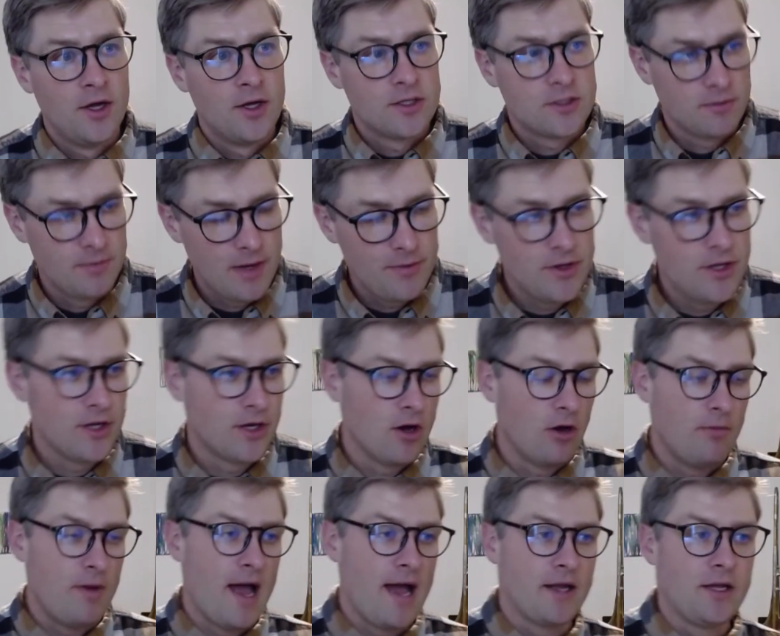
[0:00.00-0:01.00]
So maybe you
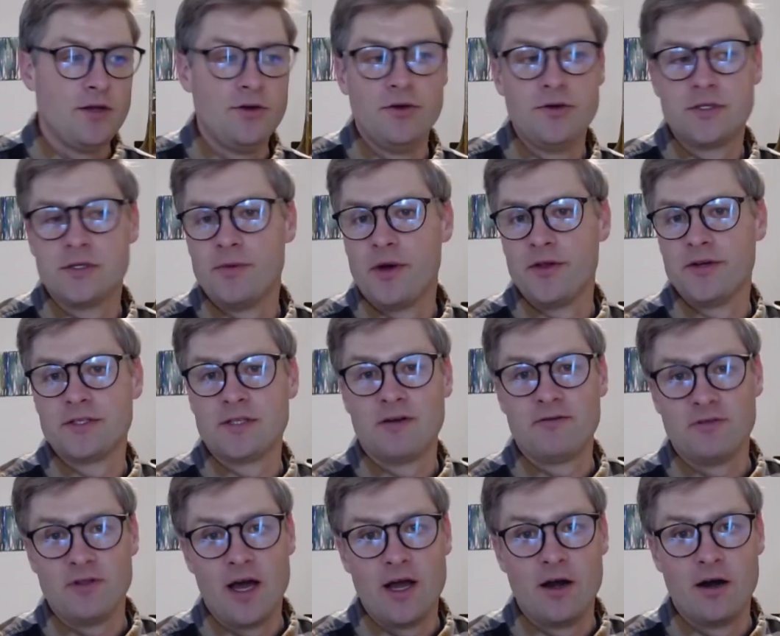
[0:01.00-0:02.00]
go back, you do some other
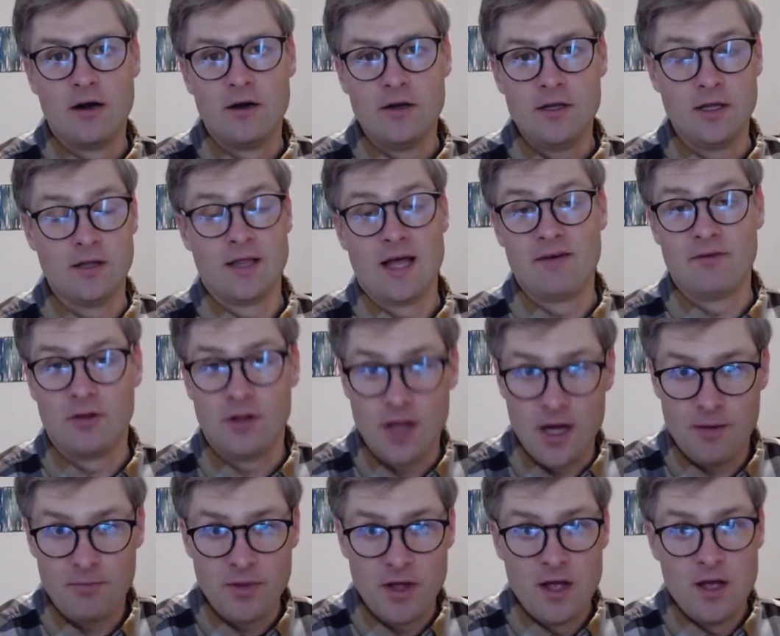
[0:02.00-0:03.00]
stuff later, you level
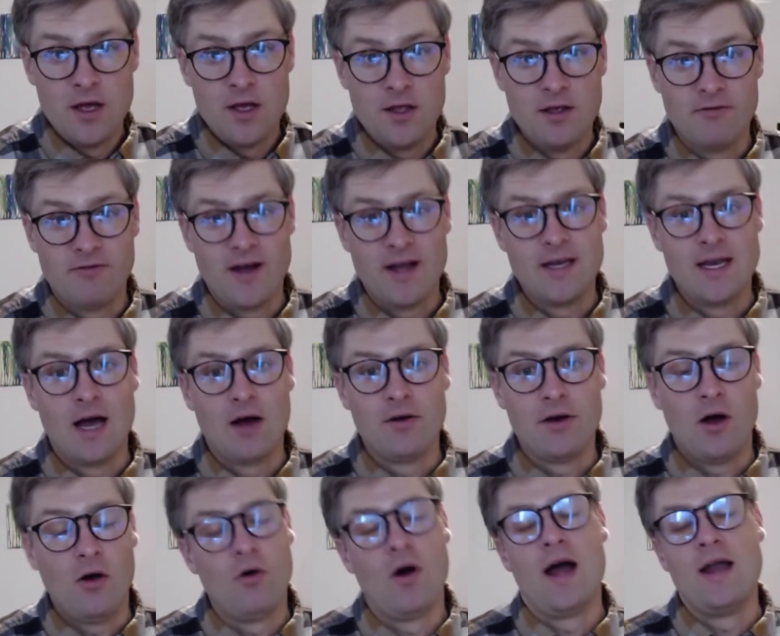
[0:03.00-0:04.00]
up, you find
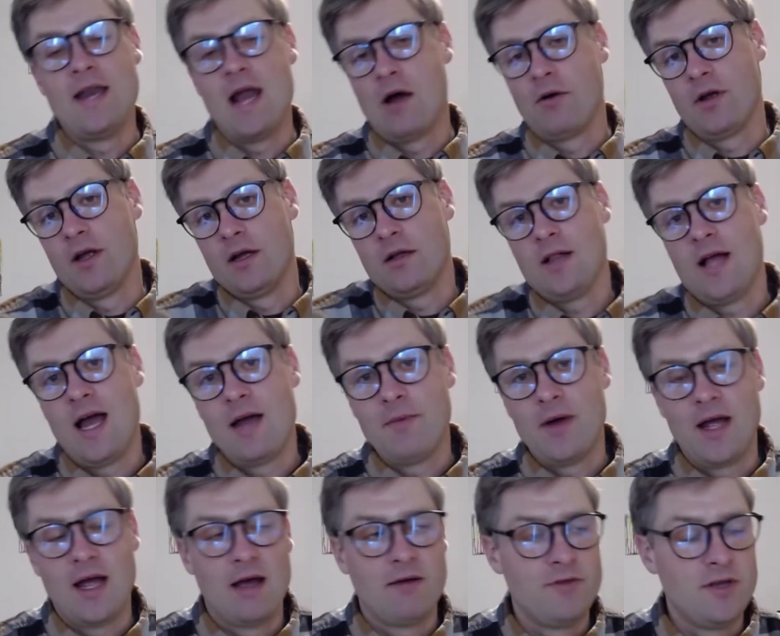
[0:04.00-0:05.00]
out, oh, I now can climb,
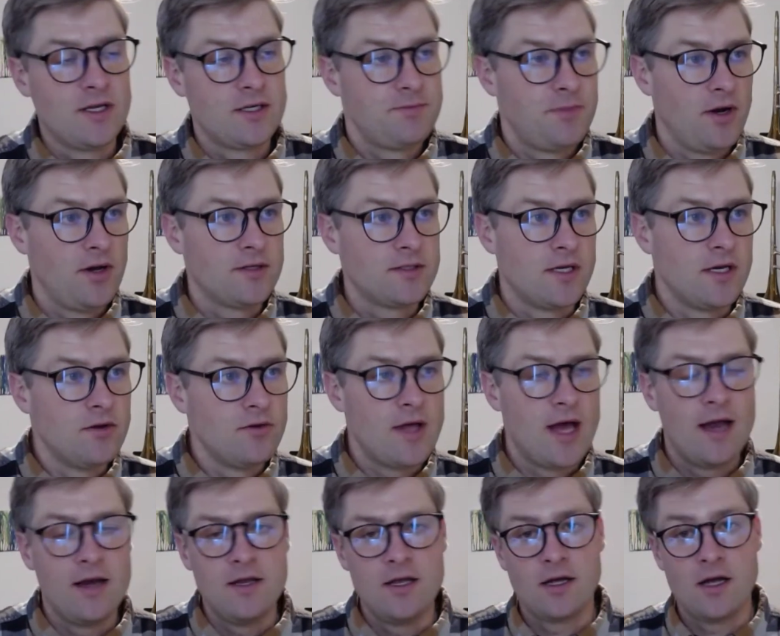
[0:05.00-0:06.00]
I have the experience to do
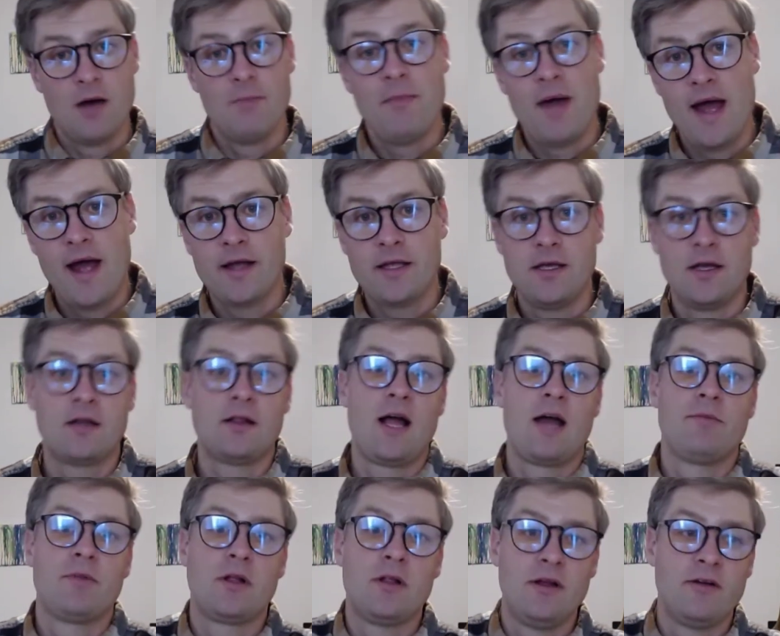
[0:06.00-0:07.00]
that. You come back, you
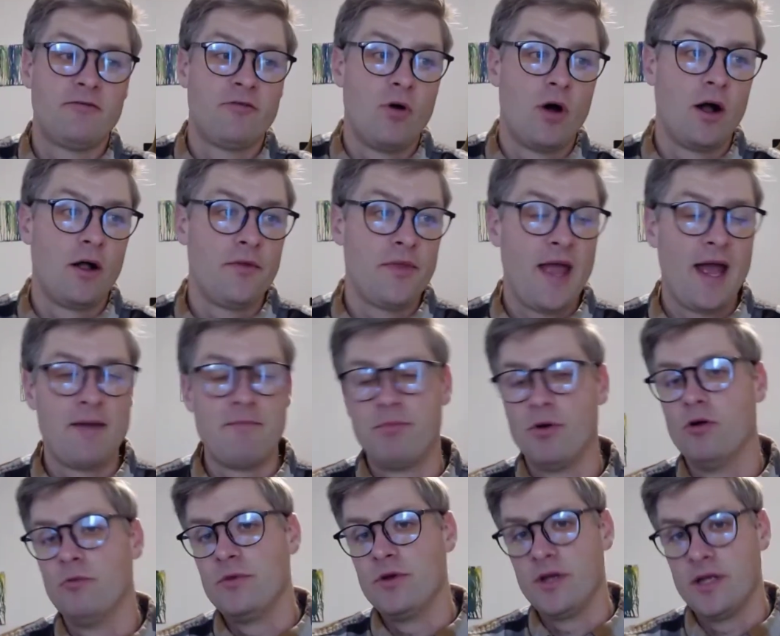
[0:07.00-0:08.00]
climb the cliff wall, and
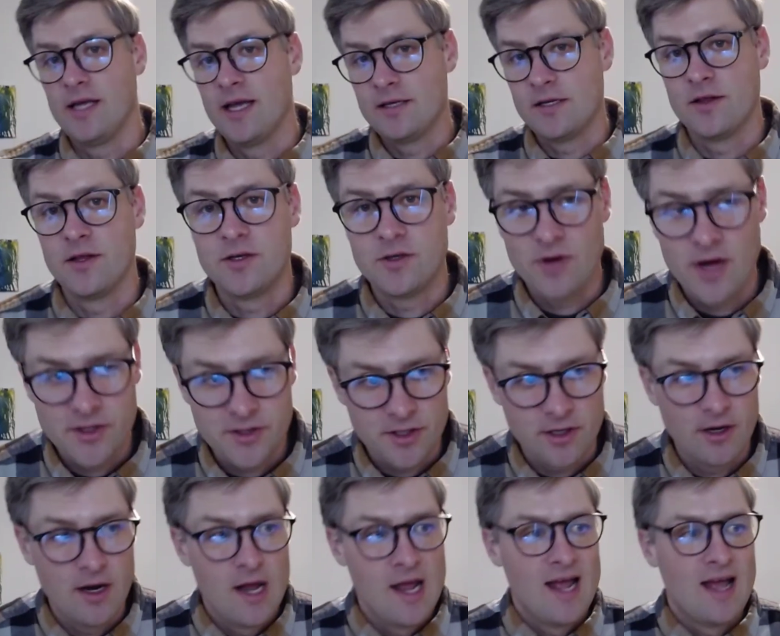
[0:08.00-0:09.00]
boom, you can get to the
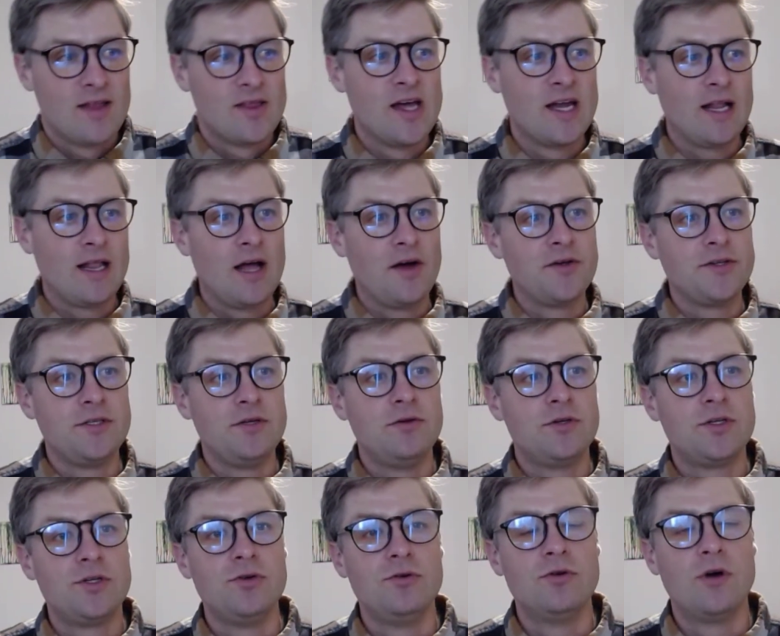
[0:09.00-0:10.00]
treasure. That allows you
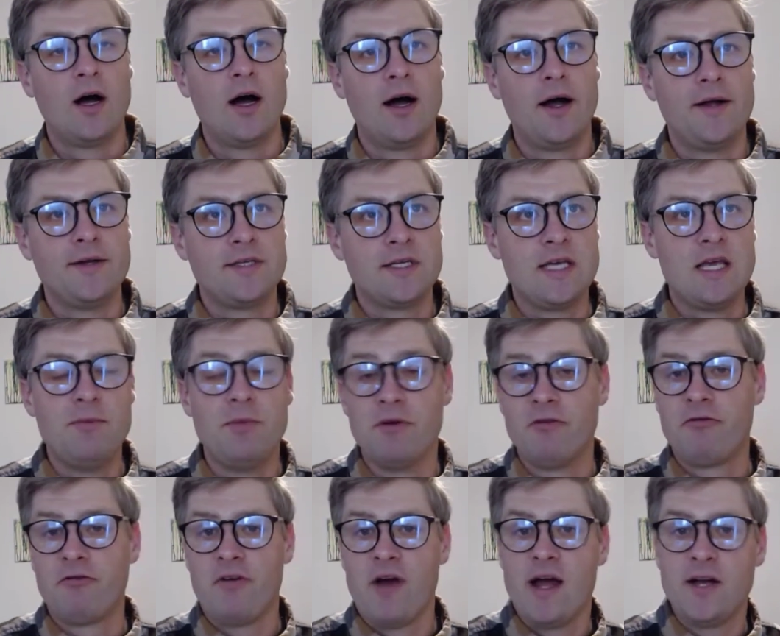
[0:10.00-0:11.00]
to keep it
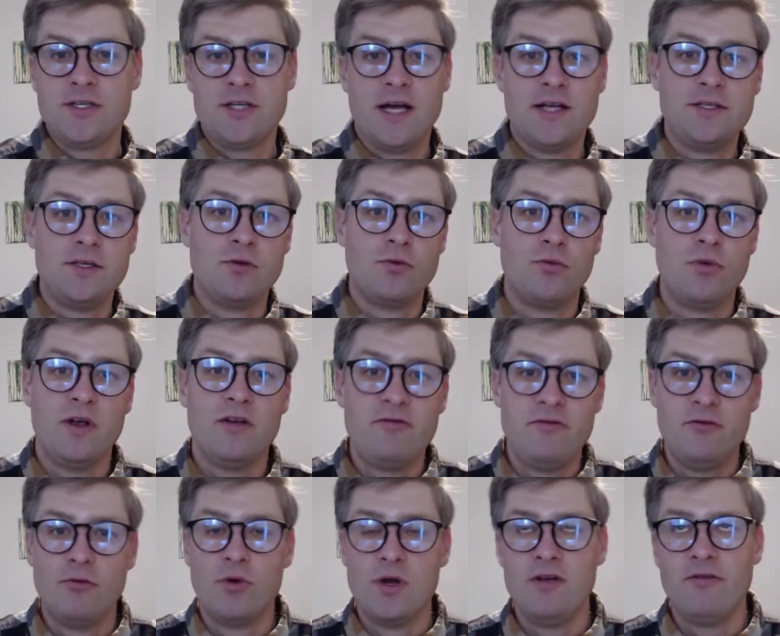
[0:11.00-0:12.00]
fresh as you
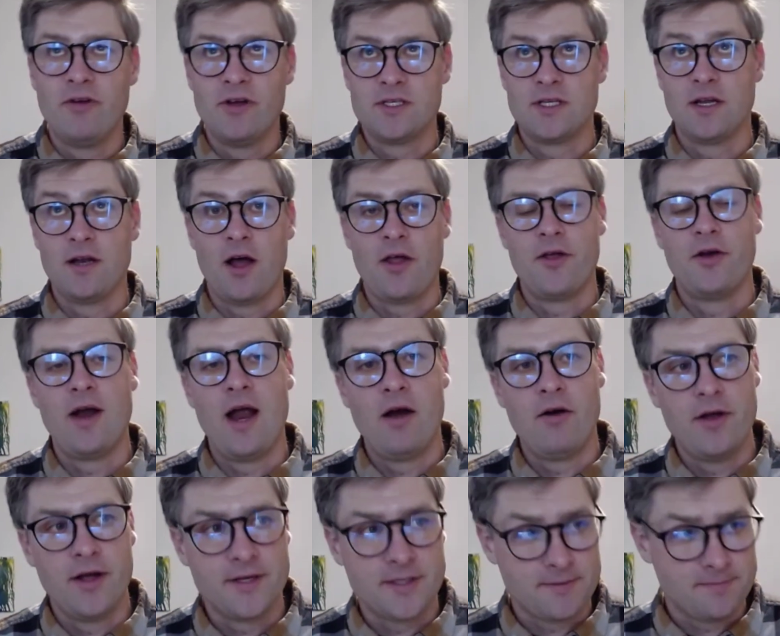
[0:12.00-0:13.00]
revisit other
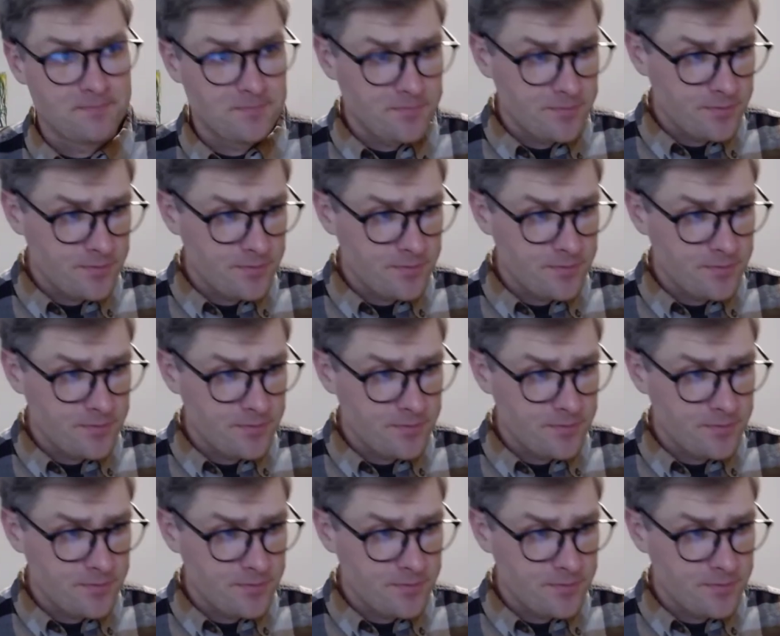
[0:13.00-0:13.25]
areas.